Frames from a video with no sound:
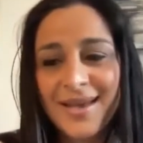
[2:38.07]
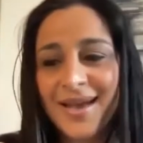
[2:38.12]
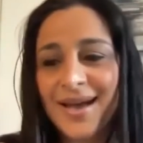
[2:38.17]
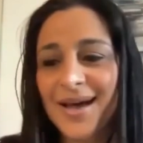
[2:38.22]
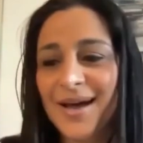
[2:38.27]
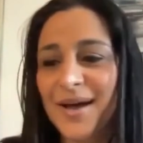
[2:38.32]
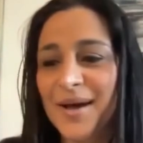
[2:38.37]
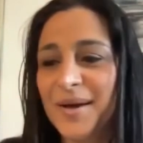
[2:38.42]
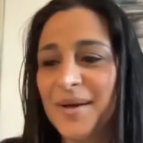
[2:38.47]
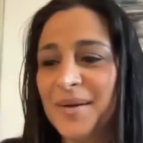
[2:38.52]

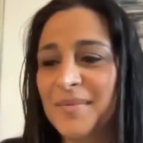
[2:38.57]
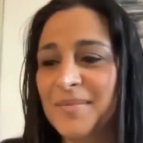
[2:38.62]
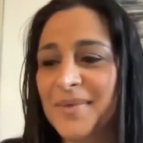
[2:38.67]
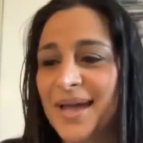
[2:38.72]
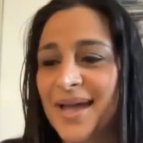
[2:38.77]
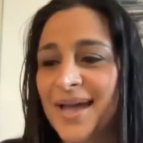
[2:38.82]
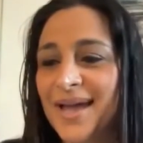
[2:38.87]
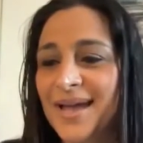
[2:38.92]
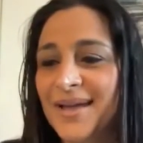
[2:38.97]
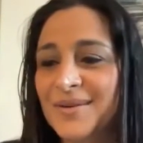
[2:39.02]

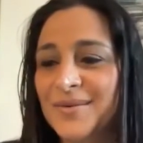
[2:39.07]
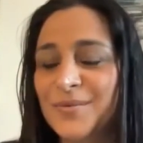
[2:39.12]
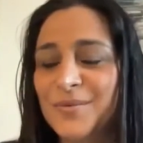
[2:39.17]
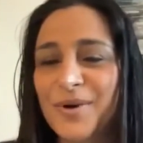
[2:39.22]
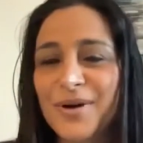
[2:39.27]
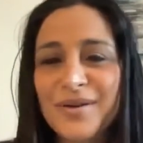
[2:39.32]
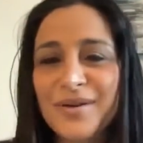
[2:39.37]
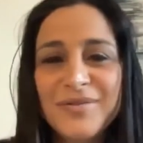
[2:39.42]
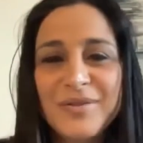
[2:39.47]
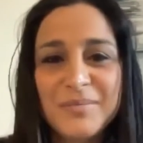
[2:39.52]
And
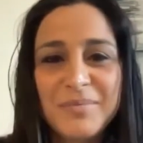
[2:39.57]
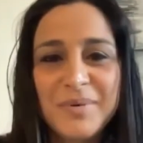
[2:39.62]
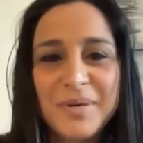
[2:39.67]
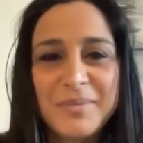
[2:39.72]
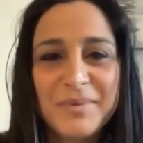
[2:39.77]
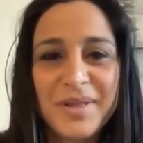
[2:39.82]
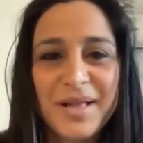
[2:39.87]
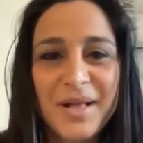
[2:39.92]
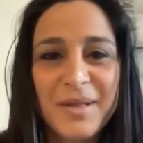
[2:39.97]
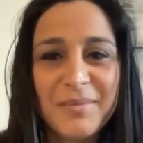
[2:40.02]
one of the
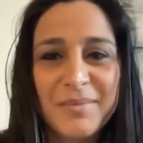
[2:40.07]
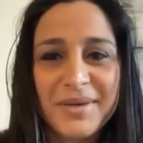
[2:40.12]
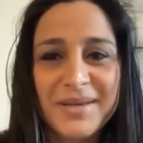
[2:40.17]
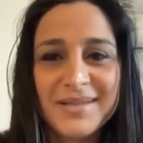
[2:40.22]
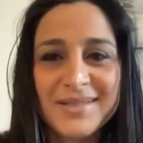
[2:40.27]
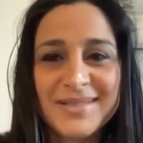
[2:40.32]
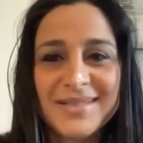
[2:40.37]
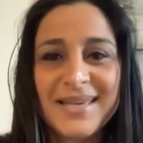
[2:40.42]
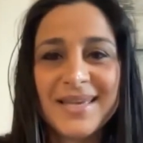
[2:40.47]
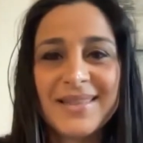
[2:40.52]
people helping
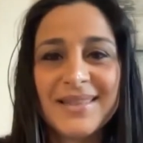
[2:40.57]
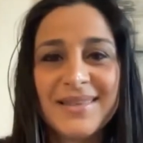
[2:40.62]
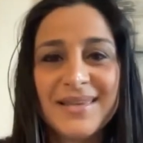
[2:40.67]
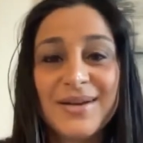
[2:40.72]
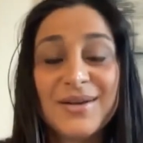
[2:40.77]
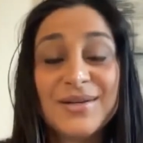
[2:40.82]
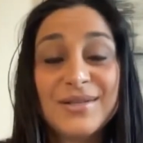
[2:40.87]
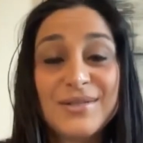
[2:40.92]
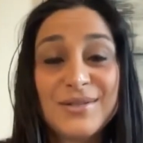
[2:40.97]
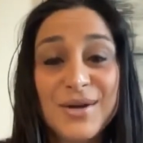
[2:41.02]
us get
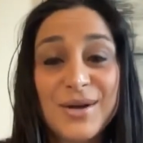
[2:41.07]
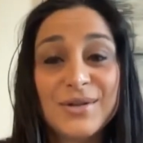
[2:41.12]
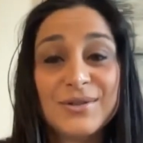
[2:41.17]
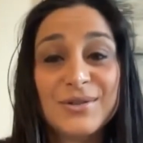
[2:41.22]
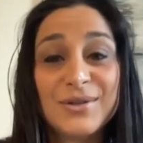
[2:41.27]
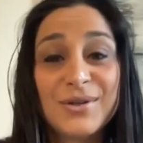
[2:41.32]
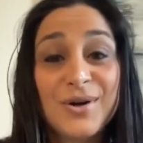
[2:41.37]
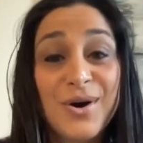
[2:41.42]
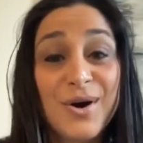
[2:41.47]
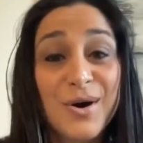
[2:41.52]
there is
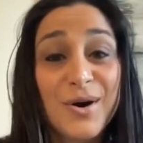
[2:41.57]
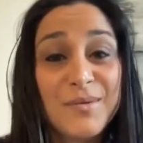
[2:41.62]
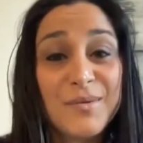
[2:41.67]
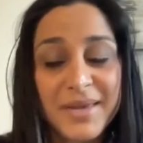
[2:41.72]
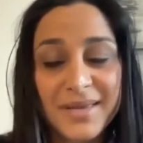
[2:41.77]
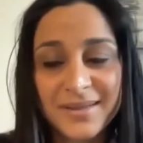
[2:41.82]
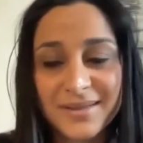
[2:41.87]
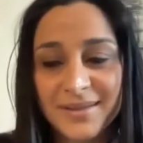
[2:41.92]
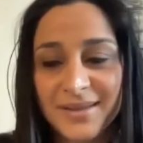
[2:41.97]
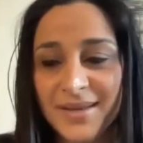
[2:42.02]
Dr.
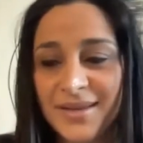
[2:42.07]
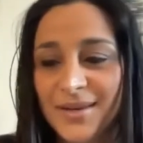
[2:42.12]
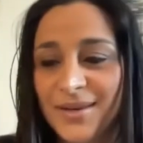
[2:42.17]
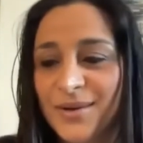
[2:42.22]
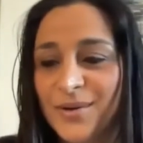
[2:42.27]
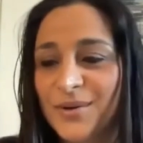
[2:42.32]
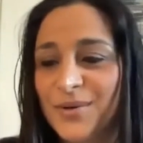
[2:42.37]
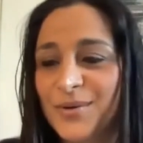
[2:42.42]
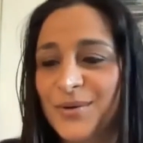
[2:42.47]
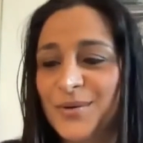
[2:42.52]
Carmen,
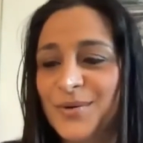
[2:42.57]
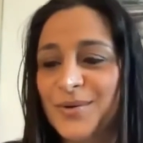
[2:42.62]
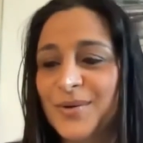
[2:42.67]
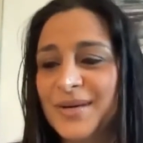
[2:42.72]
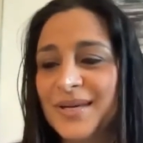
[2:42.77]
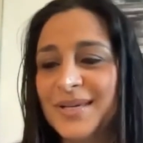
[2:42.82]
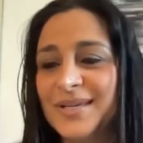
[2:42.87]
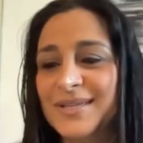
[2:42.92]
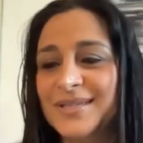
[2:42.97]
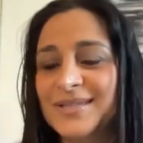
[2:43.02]
who
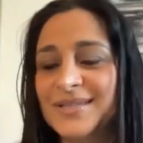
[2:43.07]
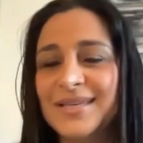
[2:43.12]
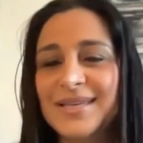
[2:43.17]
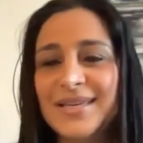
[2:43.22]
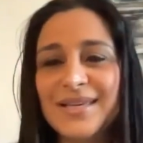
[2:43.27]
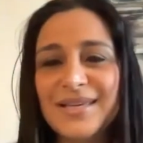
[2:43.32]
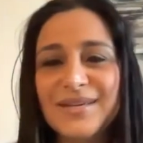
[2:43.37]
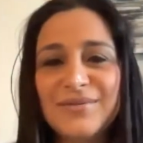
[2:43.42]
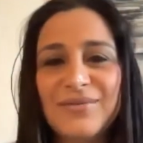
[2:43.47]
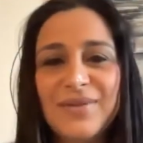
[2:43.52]
is
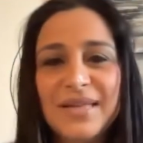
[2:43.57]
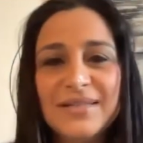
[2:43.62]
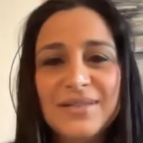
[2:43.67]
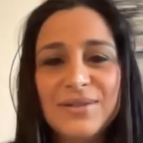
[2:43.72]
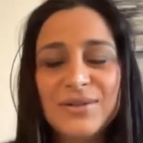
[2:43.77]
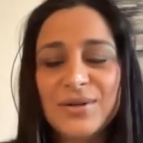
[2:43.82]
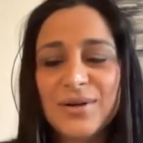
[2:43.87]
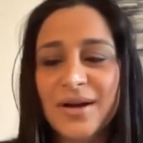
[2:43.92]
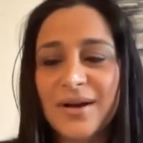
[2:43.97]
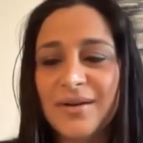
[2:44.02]
the
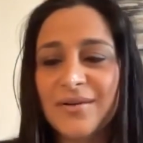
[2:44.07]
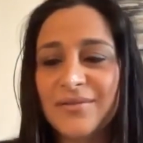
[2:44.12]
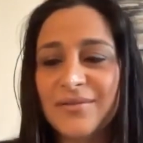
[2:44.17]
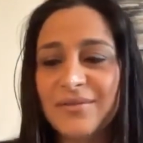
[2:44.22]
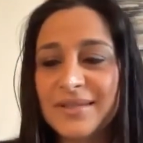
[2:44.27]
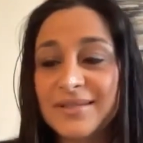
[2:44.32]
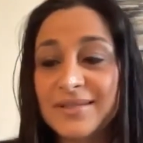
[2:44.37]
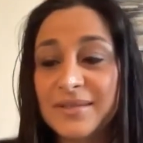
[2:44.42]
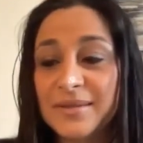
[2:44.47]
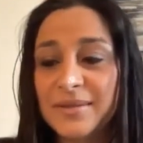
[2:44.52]
inventor of,
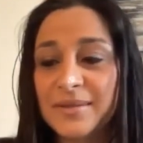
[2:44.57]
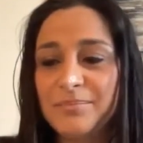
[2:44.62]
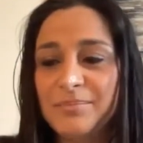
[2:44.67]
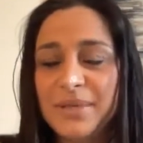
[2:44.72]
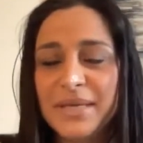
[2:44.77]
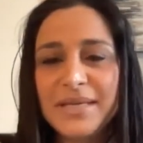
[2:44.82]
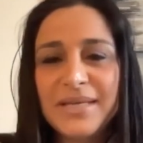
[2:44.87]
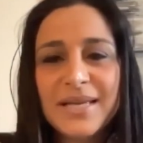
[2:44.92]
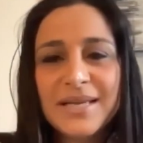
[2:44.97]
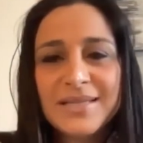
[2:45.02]
is it
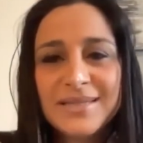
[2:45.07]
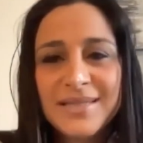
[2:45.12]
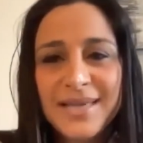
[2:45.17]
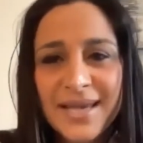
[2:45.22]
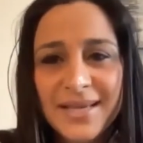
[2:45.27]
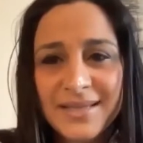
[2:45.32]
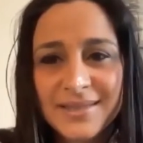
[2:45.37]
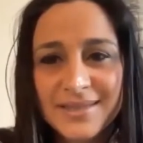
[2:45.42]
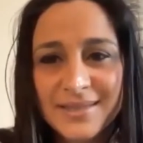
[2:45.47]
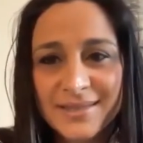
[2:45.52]

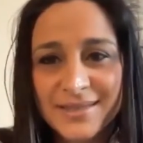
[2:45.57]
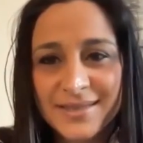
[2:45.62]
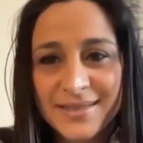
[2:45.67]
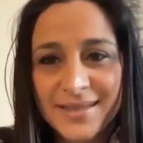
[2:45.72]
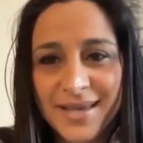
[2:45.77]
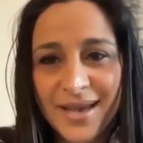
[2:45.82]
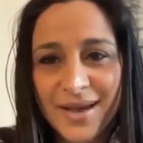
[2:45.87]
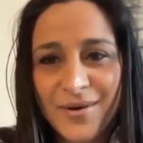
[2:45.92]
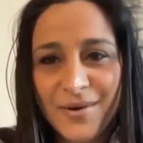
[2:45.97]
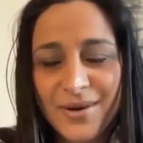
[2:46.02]
Pinatex? Is
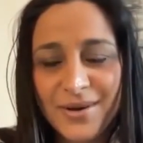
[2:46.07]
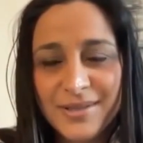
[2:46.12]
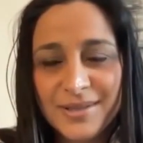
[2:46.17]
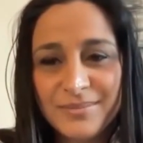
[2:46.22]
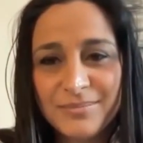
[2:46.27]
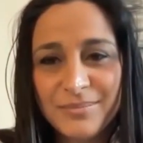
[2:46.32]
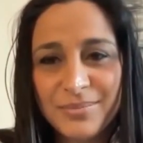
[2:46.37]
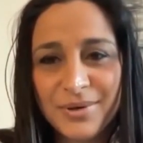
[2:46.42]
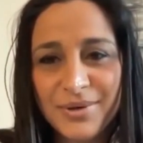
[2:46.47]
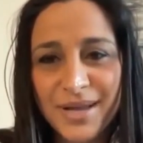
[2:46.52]
that how I
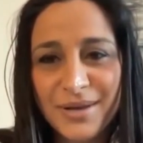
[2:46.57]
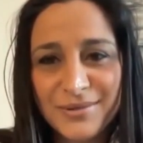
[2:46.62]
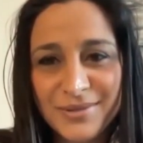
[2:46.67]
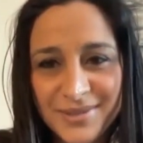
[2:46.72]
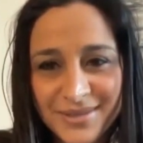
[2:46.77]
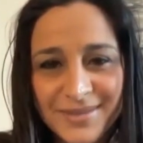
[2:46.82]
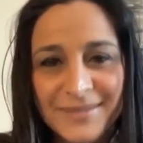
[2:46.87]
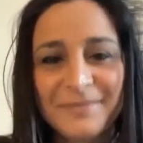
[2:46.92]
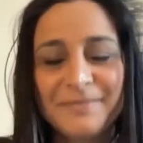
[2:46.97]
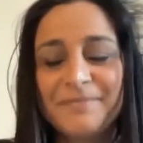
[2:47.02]

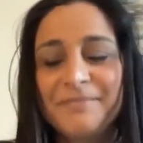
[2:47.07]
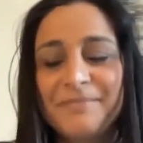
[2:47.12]
pronounce it?